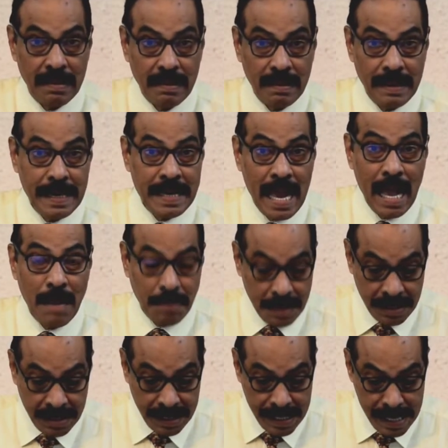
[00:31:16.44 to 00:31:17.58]
It
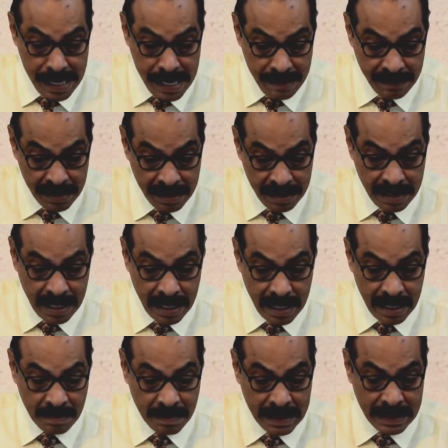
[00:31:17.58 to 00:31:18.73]
happens even
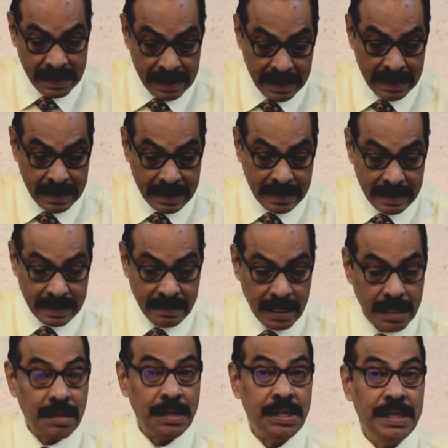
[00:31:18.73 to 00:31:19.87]
among the
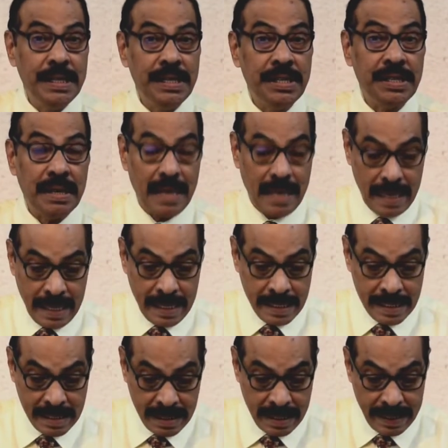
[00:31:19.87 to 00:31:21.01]
Christians
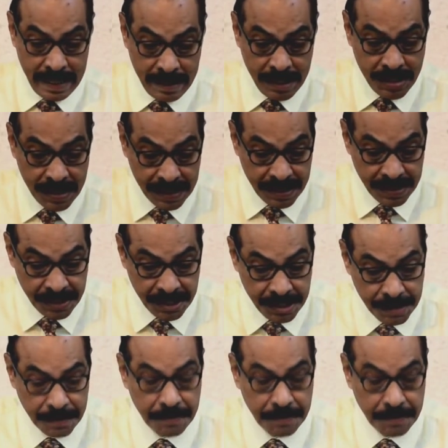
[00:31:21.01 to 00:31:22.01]
and in the churches.